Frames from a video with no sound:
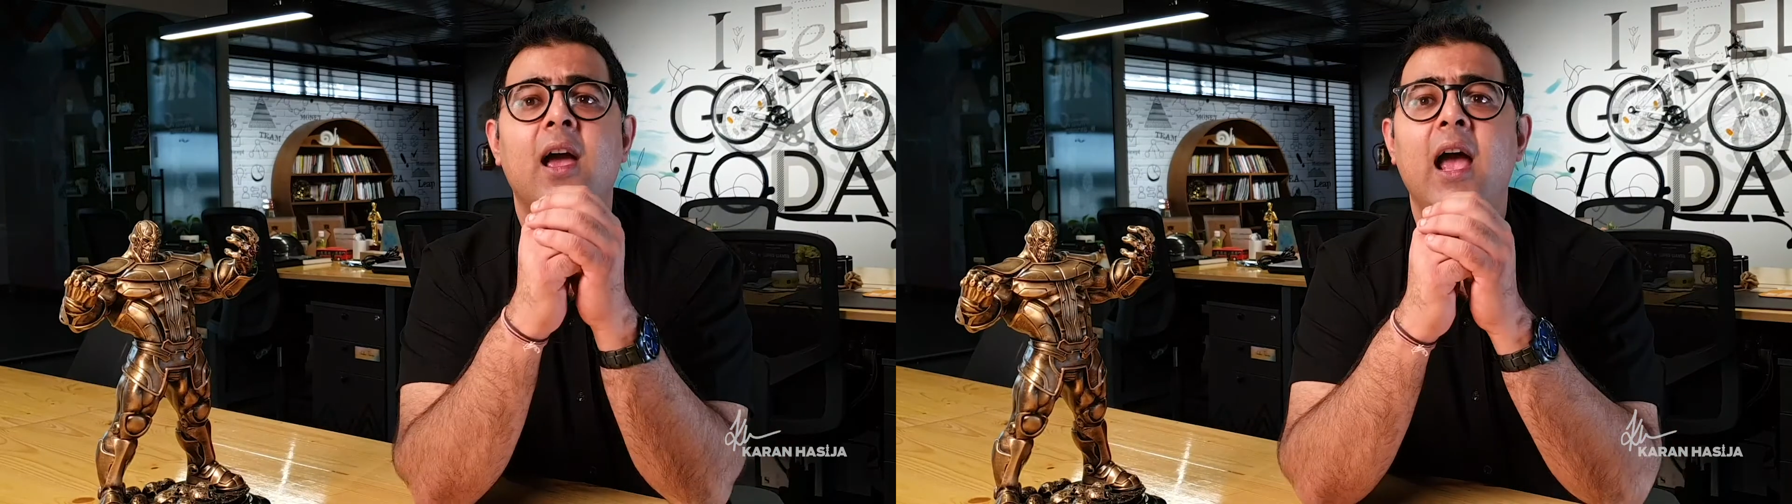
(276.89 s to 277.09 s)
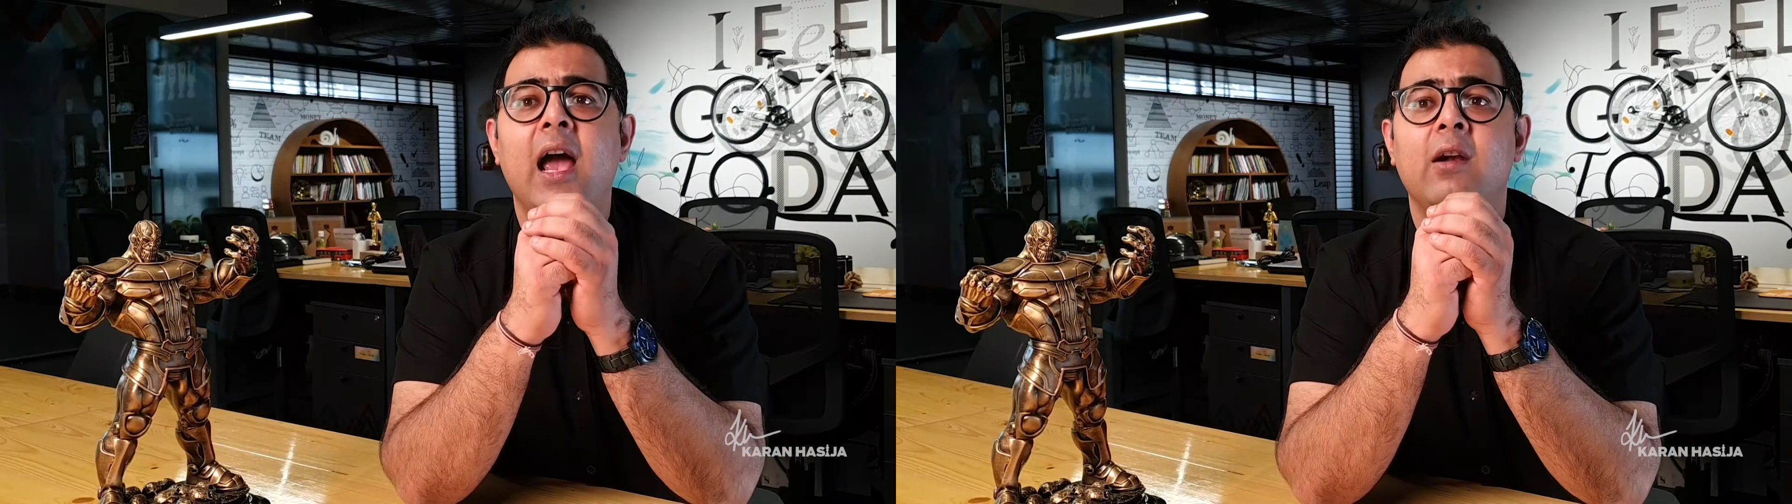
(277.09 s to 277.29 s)

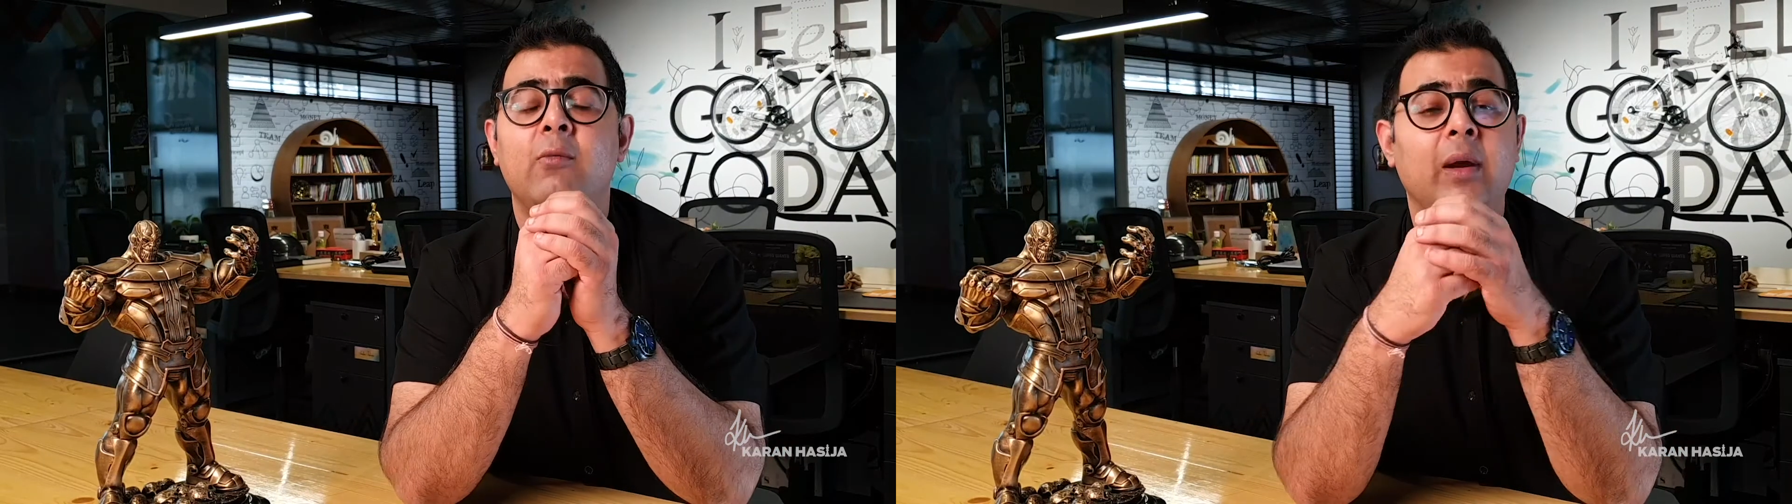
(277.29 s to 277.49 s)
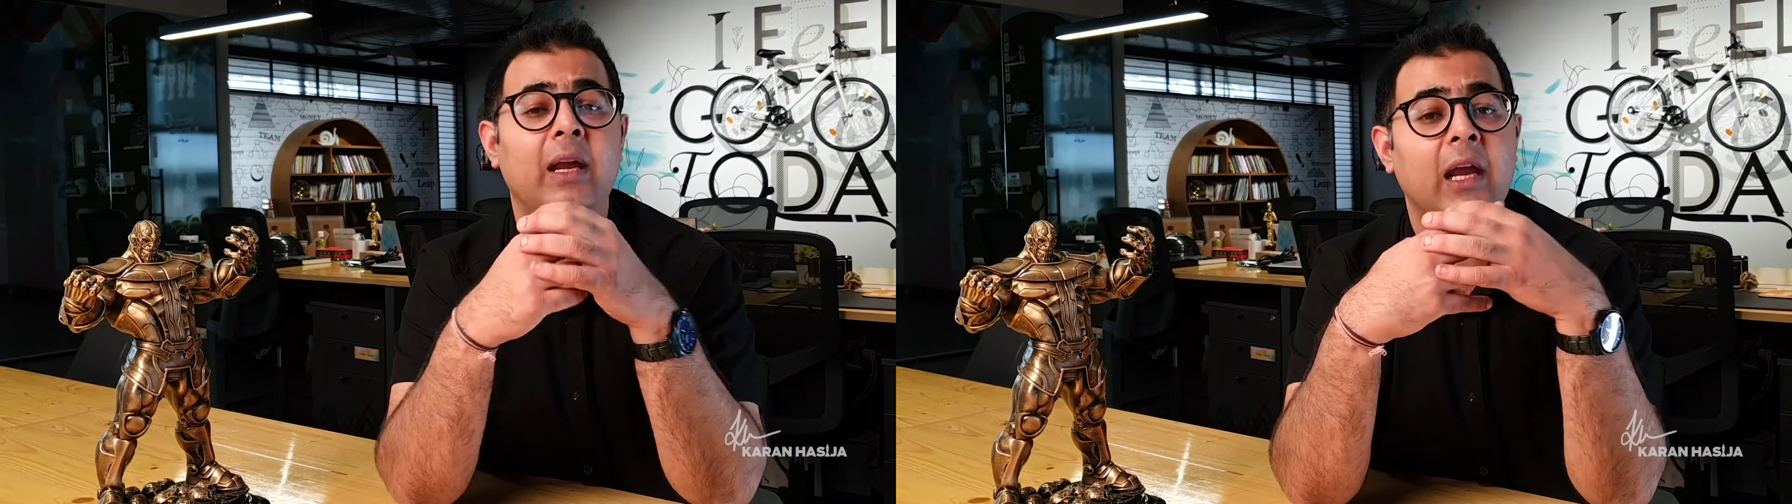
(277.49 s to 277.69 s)
and
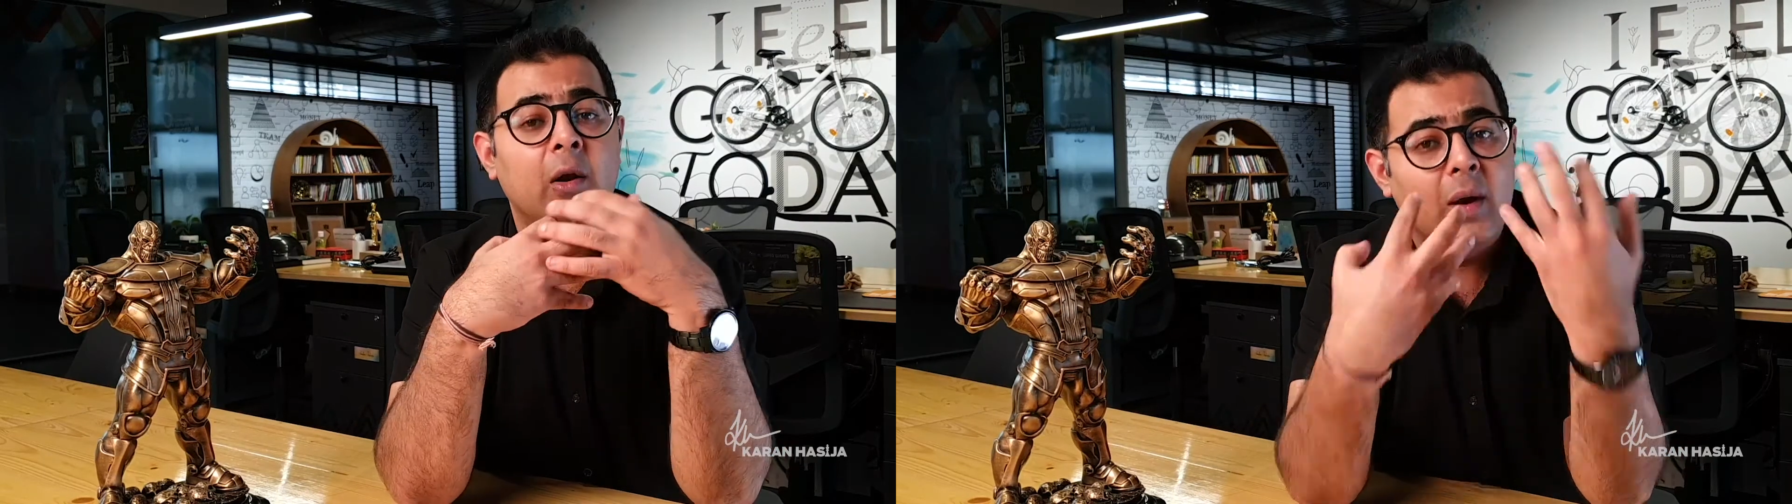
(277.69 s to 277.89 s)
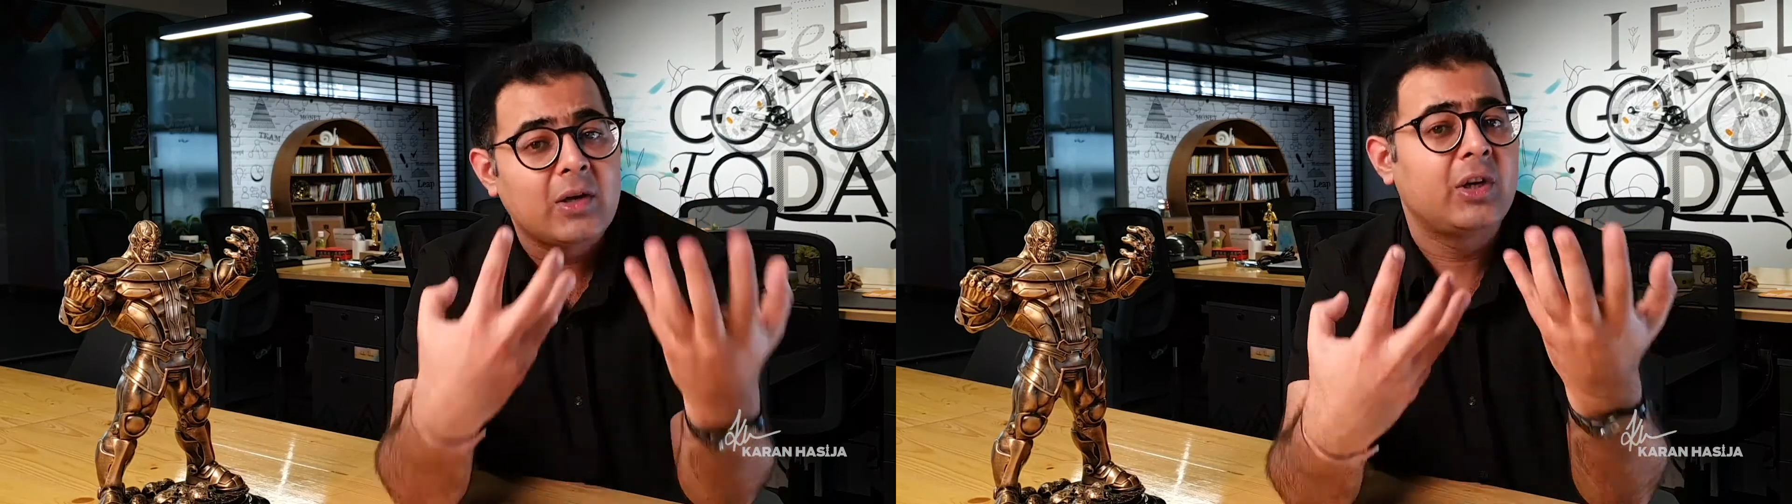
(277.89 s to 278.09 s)
we
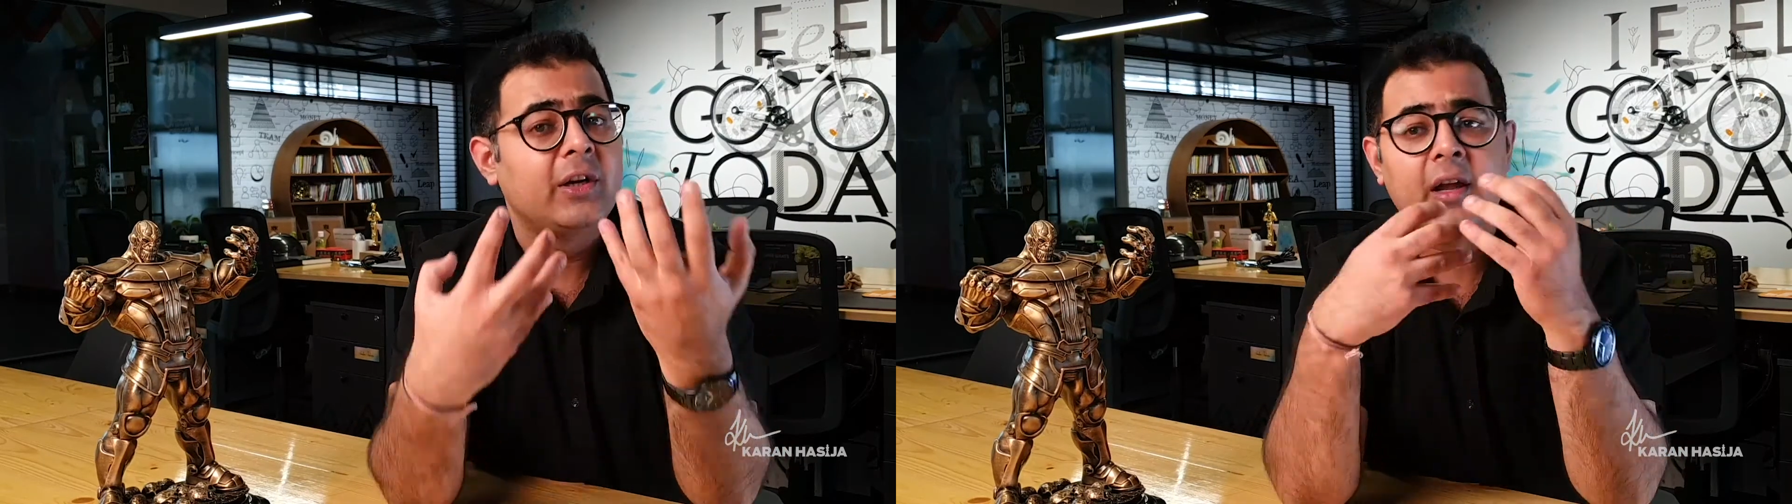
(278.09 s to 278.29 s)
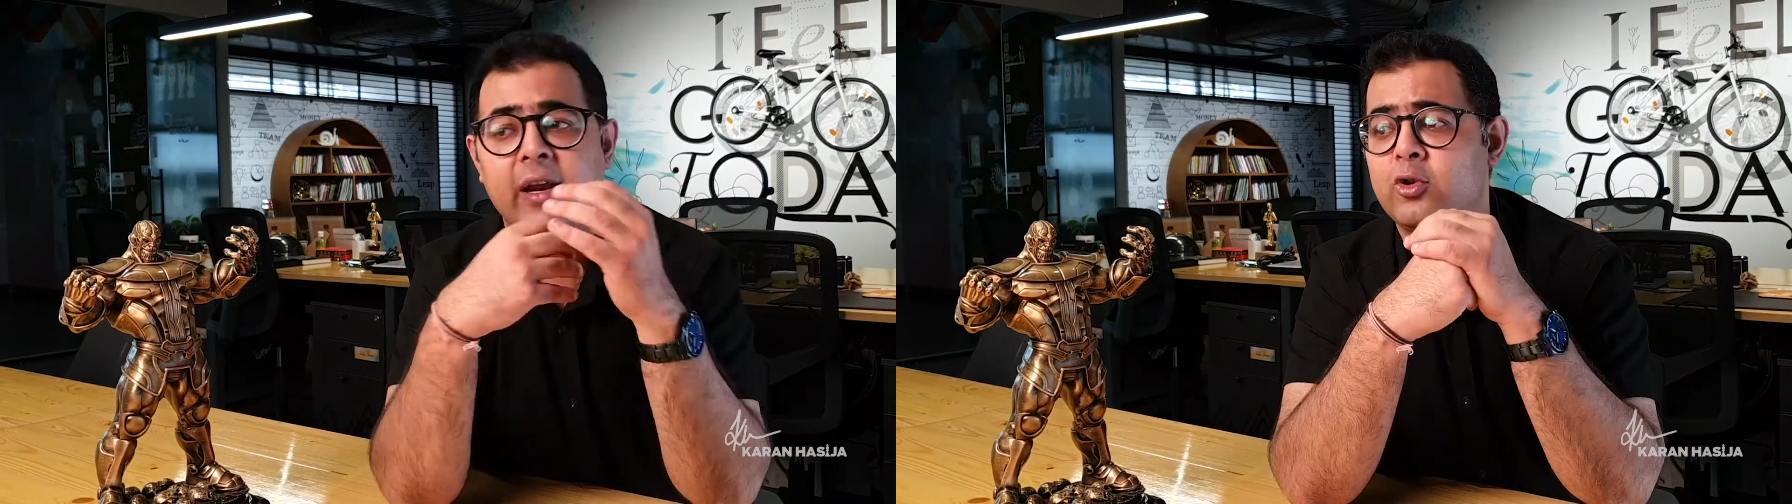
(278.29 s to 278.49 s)
invested in our